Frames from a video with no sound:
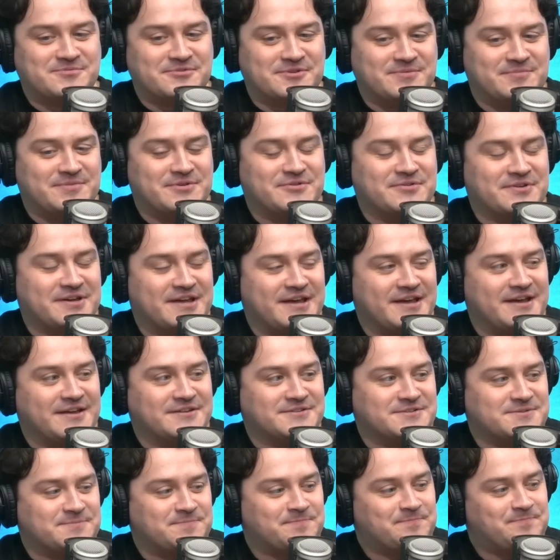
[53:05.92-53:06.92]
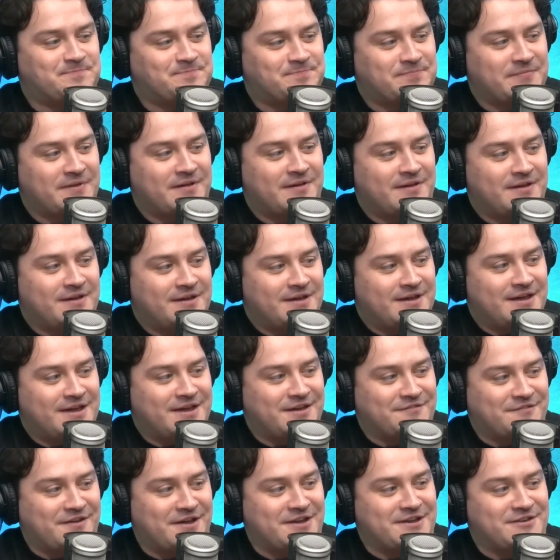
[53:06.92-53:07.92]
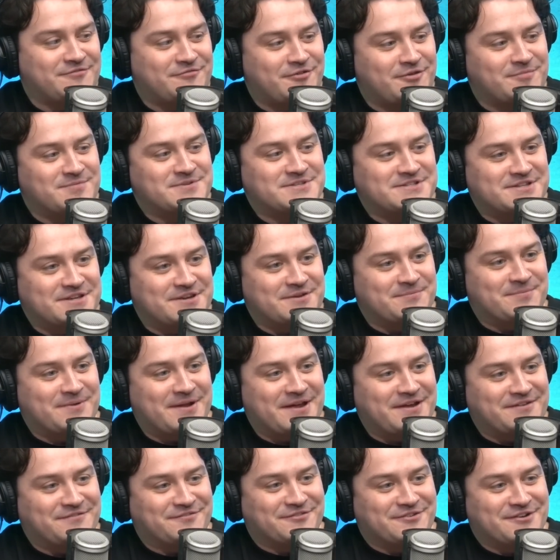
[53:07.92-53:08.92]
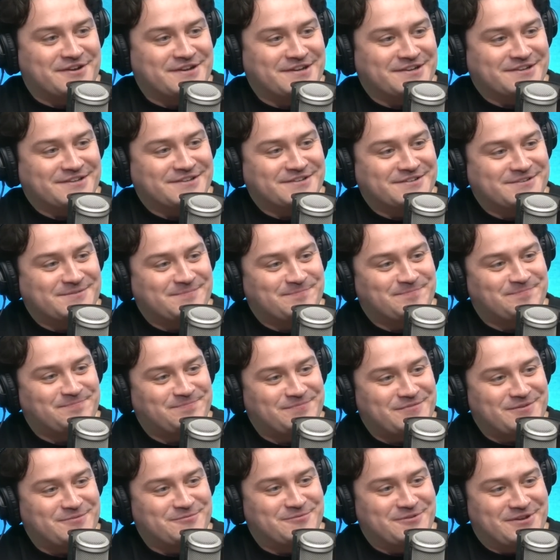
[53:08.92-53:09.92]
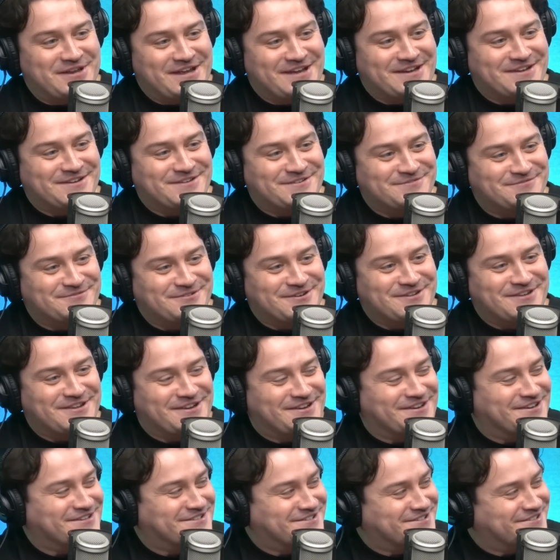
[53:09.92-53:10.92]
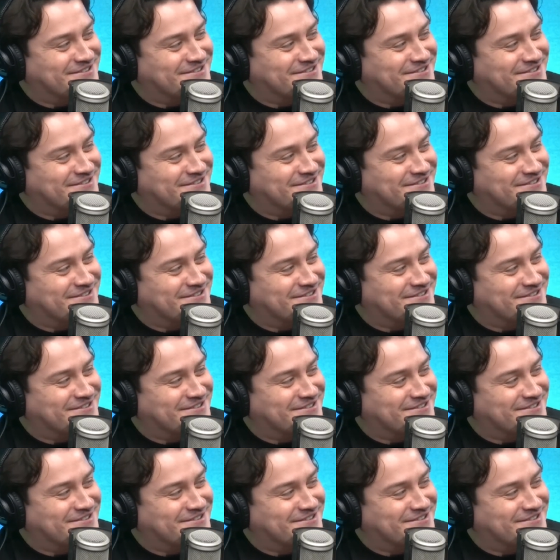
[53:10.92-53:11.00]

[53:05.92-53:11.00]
born in Milton Keynes. If Anthony Robinson had played for England, would England have won the last